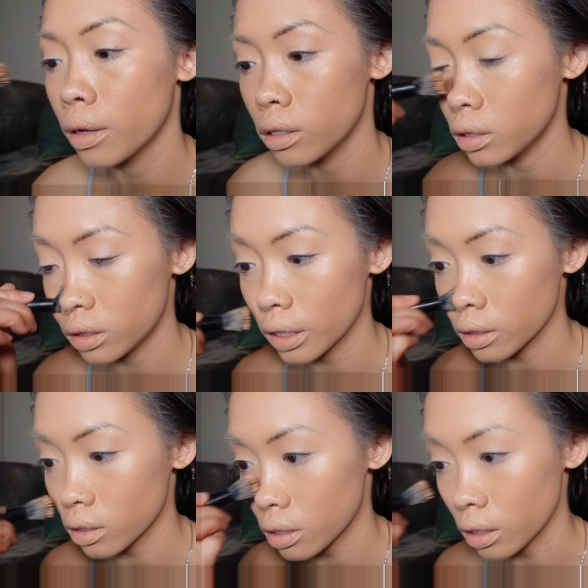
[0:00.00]

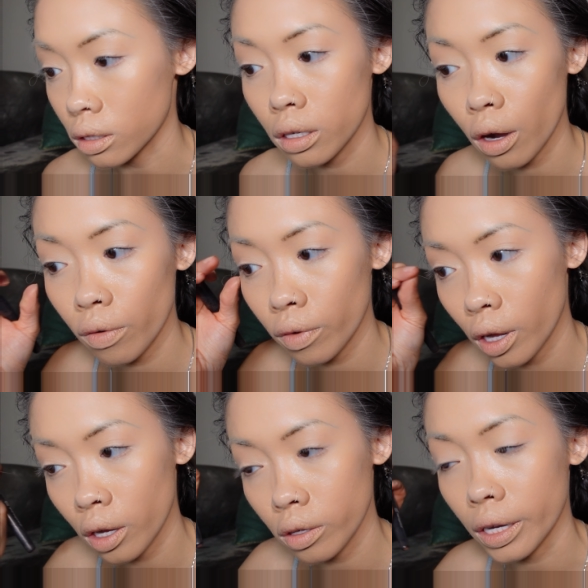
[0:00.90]
since it's
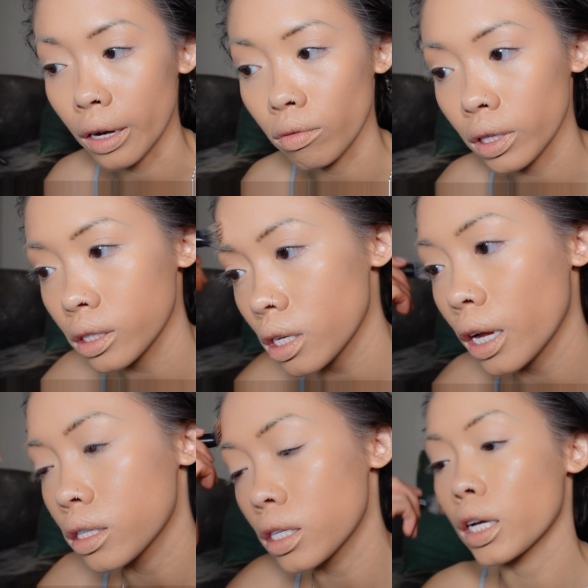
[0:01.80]
COVID, you can't really
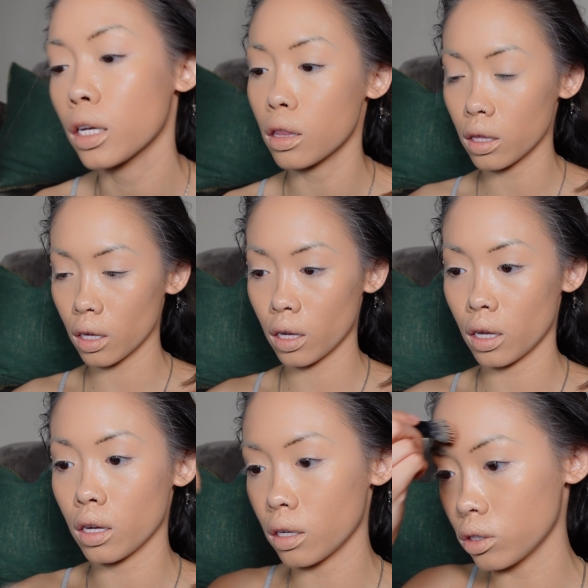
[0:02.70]
test
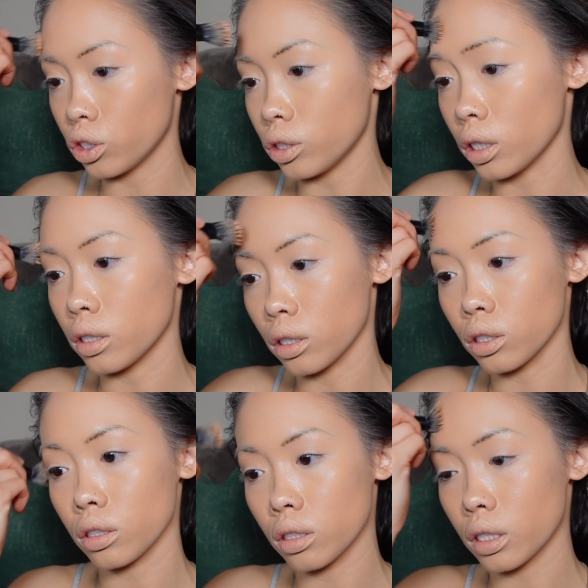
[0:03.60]
anything. Shit,
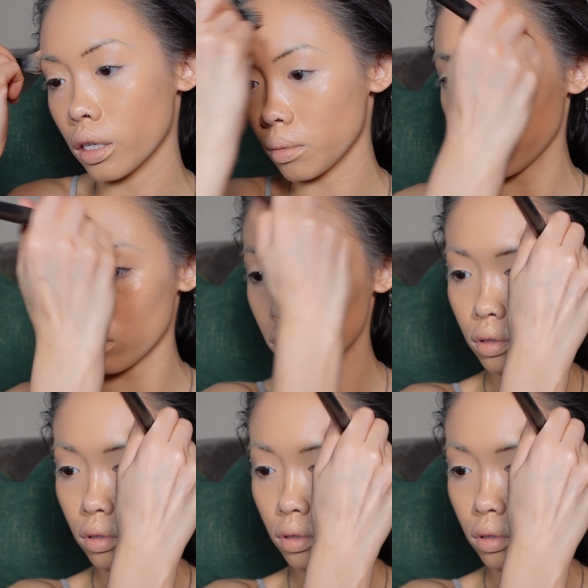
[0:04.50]
it's just terrible.